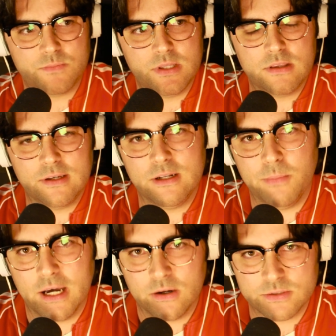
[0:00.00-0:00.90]
been thinking
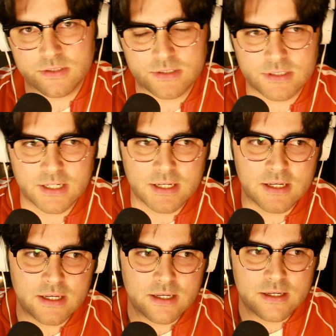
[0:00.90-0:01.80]
about
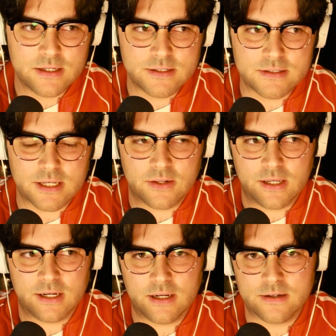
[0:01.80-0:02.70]

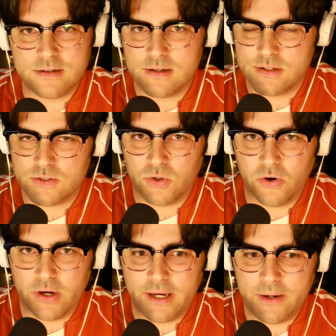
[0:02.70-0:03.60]
telling a
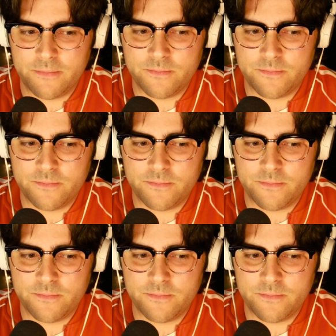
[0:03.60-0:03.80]
story.